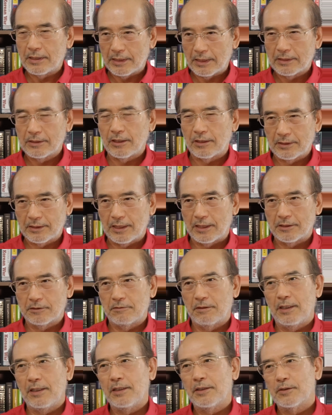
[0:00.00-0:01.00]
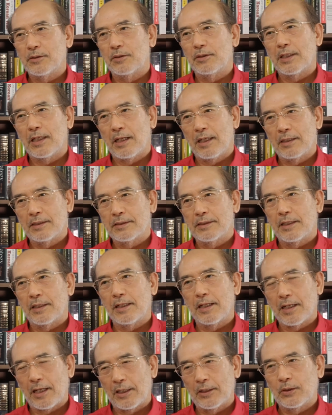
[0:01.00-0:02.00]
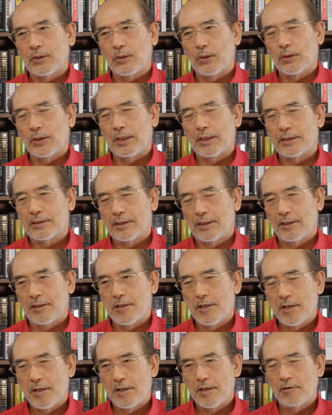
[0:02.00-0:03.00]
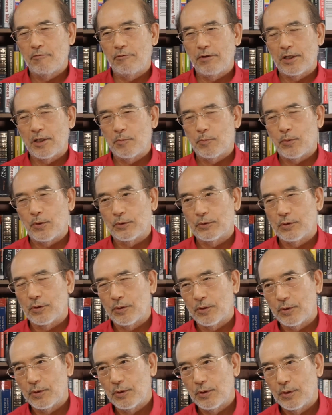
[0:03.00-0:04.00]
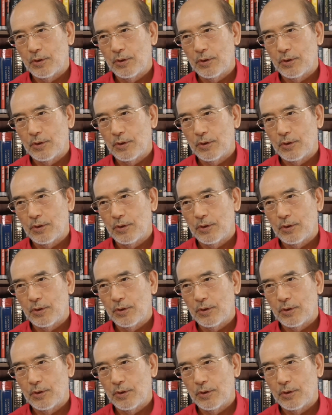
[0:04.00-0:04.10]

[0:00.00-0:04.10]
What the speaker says: Such as, right? So Kansai, Kanto is a very important